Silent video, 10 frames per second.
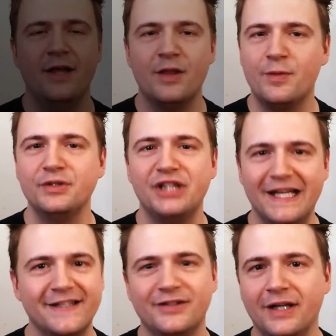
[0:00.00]
Through
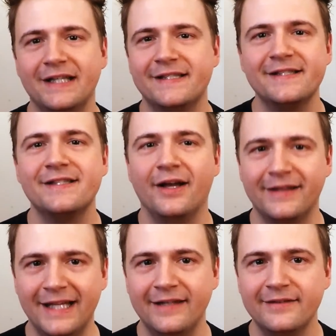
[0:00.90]

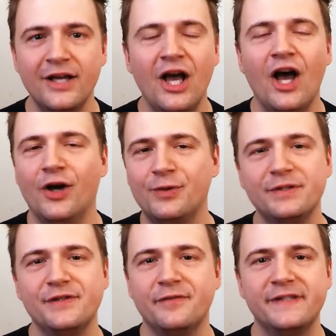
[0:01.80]
jazzguitarlessons.net,
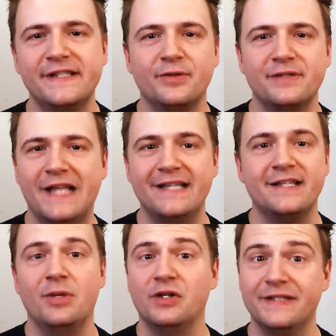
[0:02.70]
hundreds of visitors ask
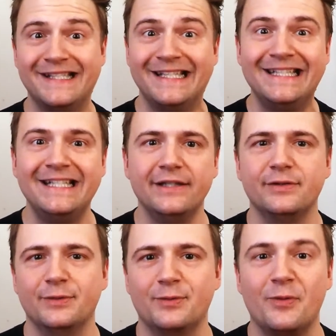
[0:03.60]
about a
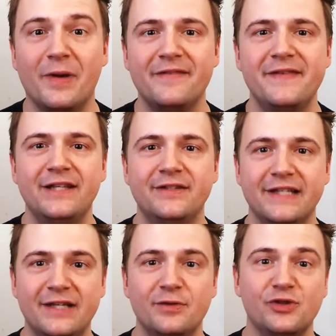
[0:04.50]
CD, craving to
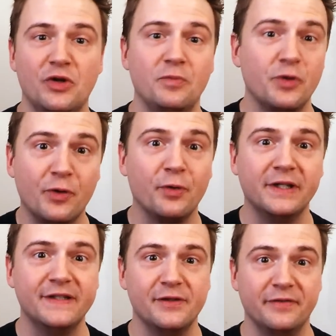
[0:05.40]
hear some
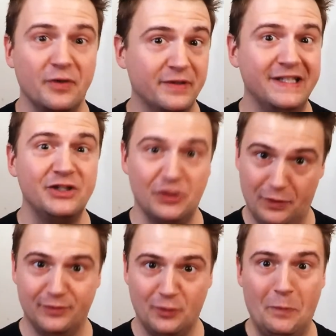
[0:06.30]
recordings of their
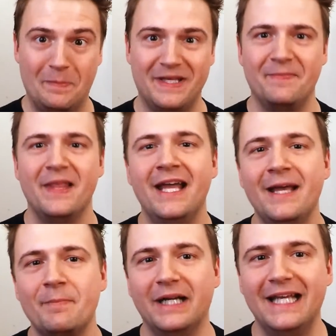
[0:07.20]
teacher, so me.
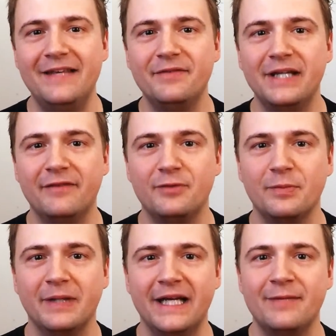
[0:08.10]
But even
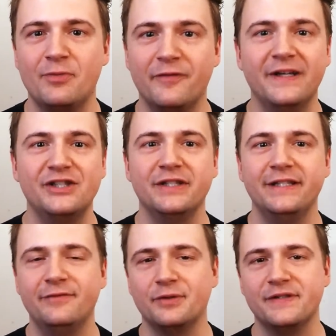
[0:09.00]
after playing
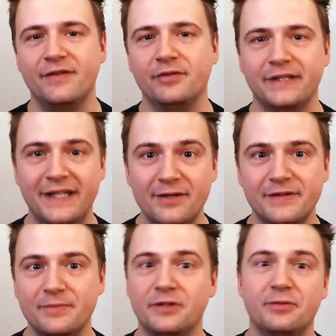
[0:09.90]
professionally for several years
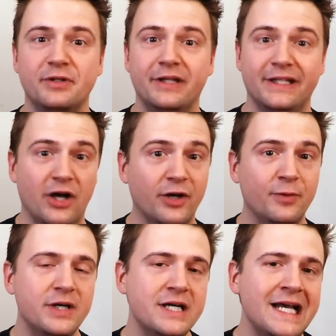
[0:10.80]
in Montreal and
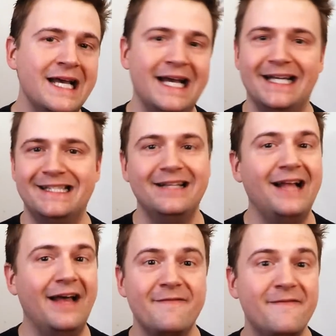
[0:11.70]
Ottawa, I still
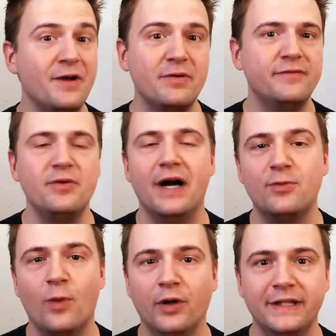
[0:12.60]
have very few
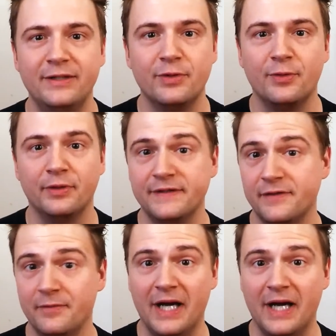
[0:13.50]
high-quality recordings of